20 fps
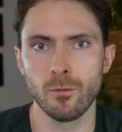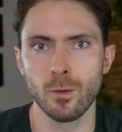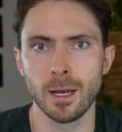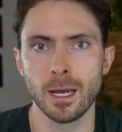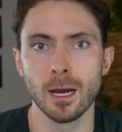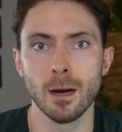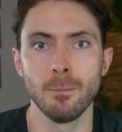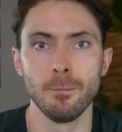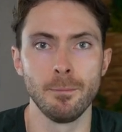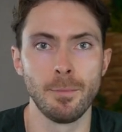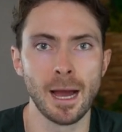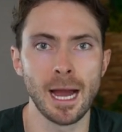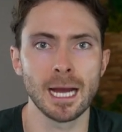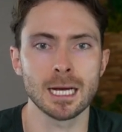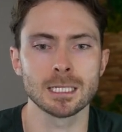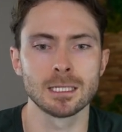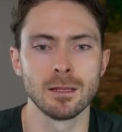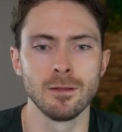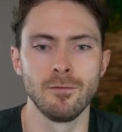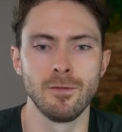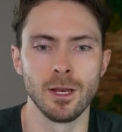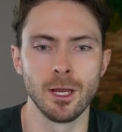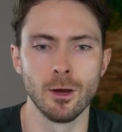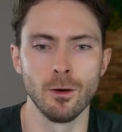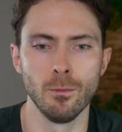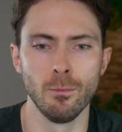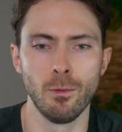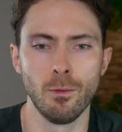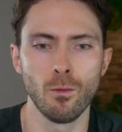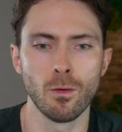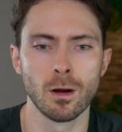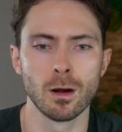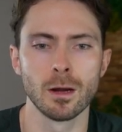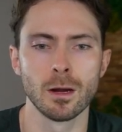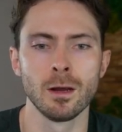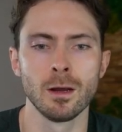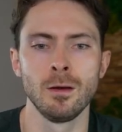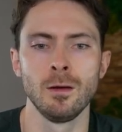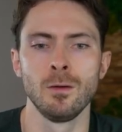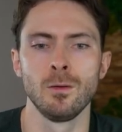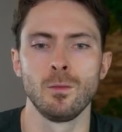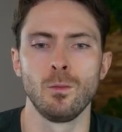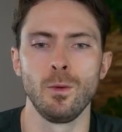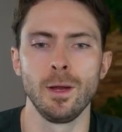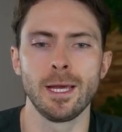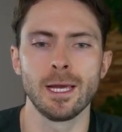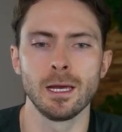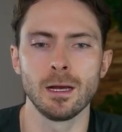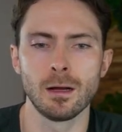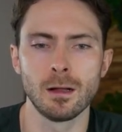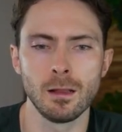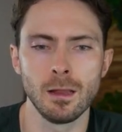if we come back to the video board, we can